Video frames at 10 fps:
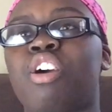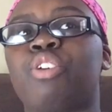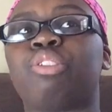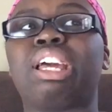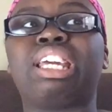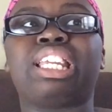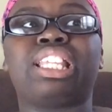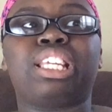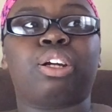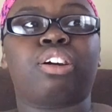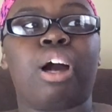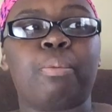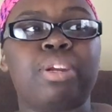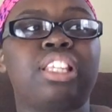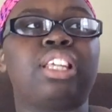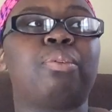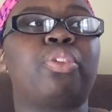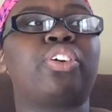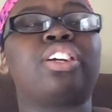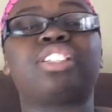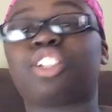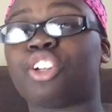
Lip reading: who like anything or comment anything, whether it's